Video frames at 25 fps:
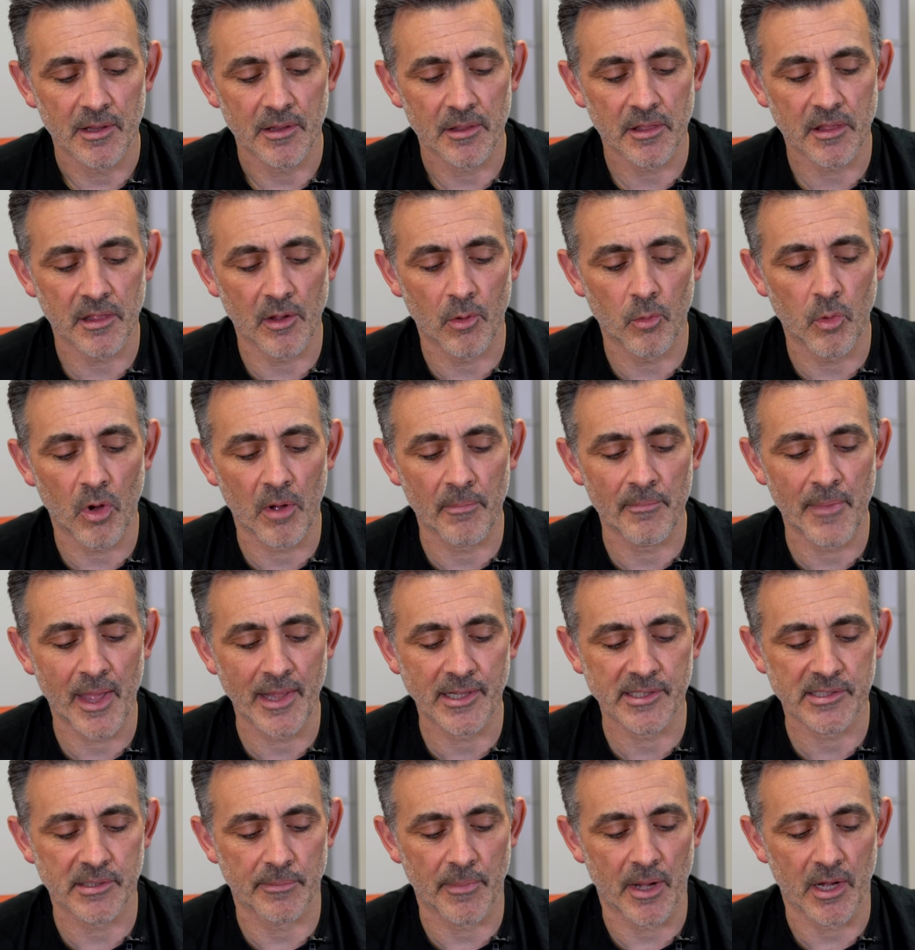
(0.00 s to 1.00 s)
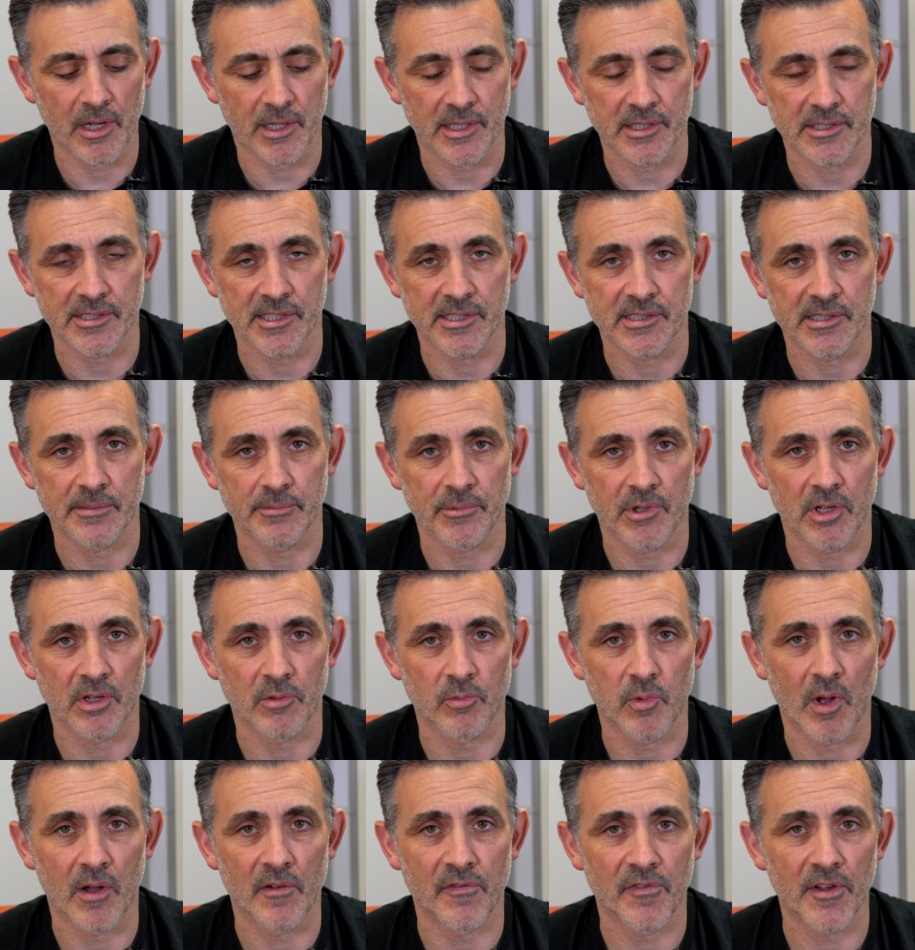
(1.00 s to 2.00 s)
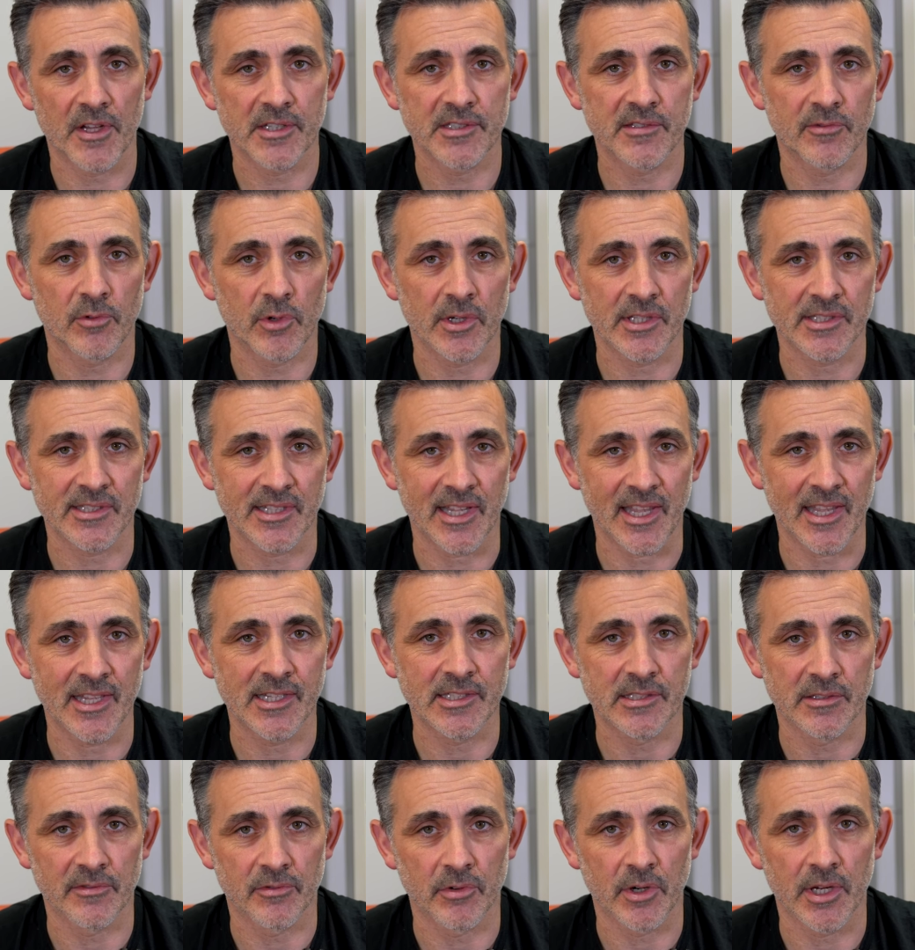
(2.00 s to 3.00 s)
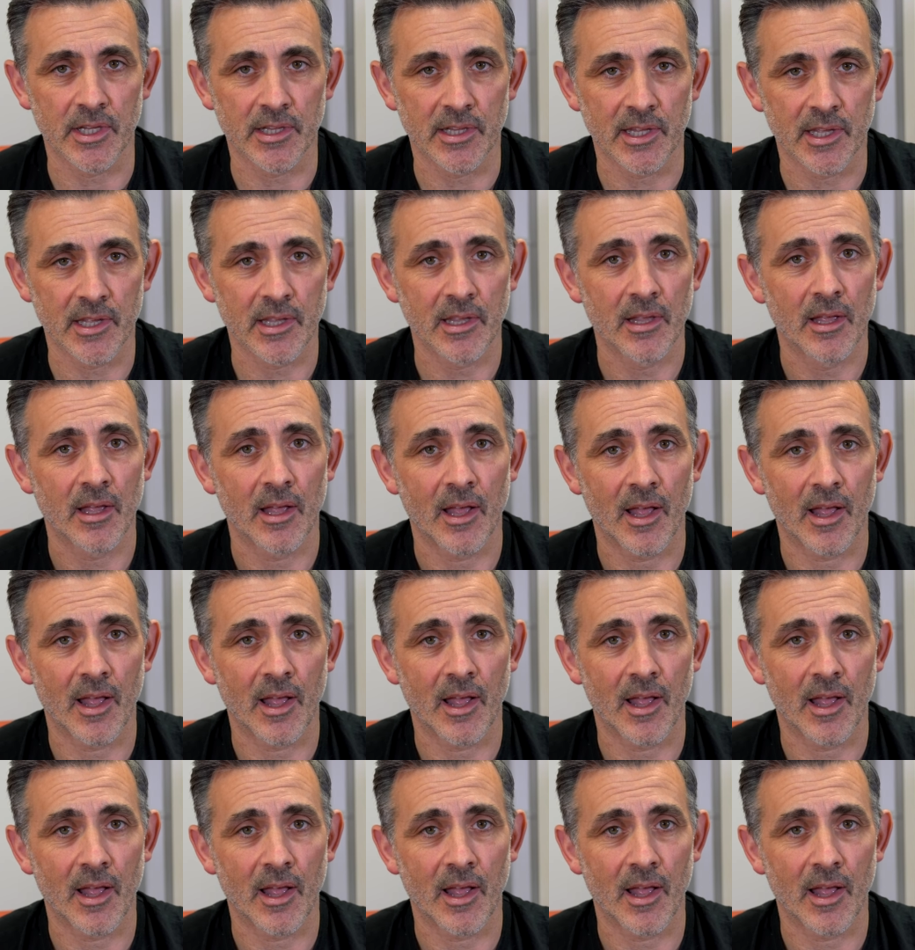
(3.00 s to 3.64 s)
So, what makes a marking system good? Well, first of all, it's the ease of reading.